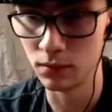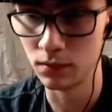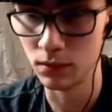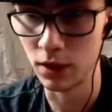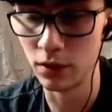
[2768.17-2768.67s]

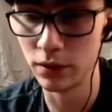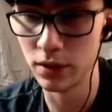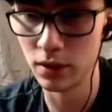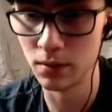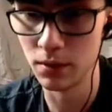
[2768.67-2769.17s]
I hold
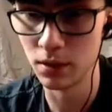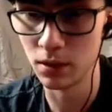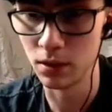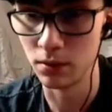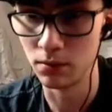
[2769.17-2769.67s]
South
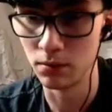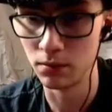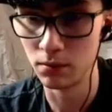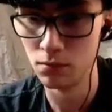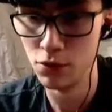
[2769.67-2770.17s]
America.
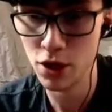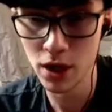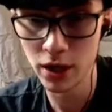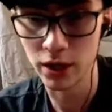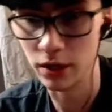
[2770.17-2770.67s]

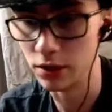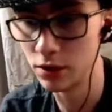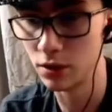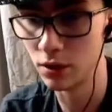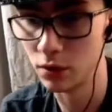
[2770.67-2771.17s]

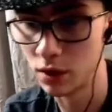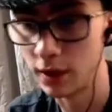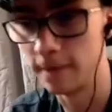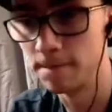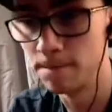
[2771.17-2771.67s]
Nice.
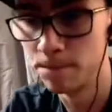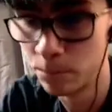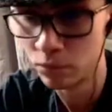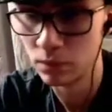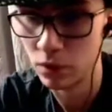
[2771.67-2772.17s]
Okay.
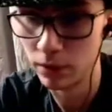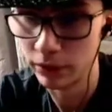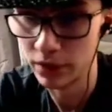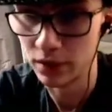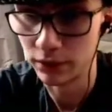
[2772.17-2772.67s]
Hopefully
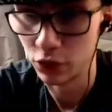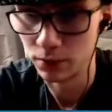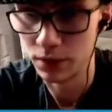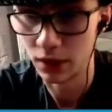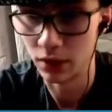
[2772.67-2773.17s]
that's enough
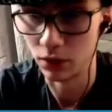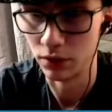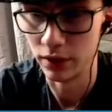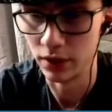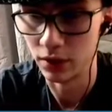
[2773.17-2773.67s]
troops to kill
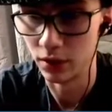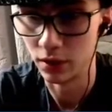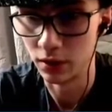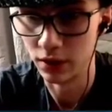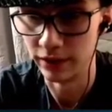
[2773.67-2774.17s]
green this
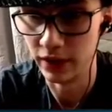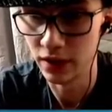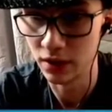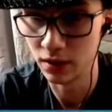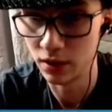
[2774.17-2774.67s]
turn, because if it
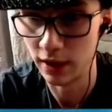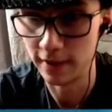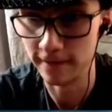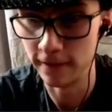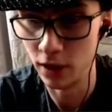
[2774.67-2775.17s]
isn't,
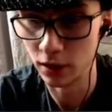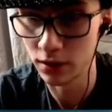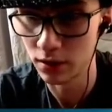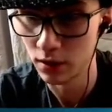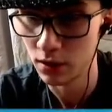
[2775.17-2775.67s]
I'm fucked.
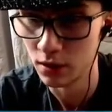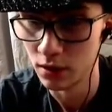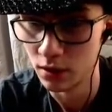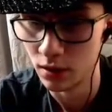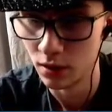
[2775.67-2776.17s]

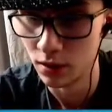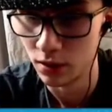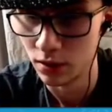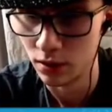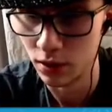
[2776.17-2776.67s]

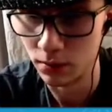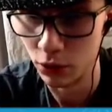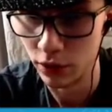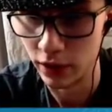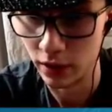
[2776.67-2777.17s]
Oh
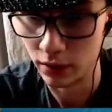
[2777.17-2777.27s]
boy.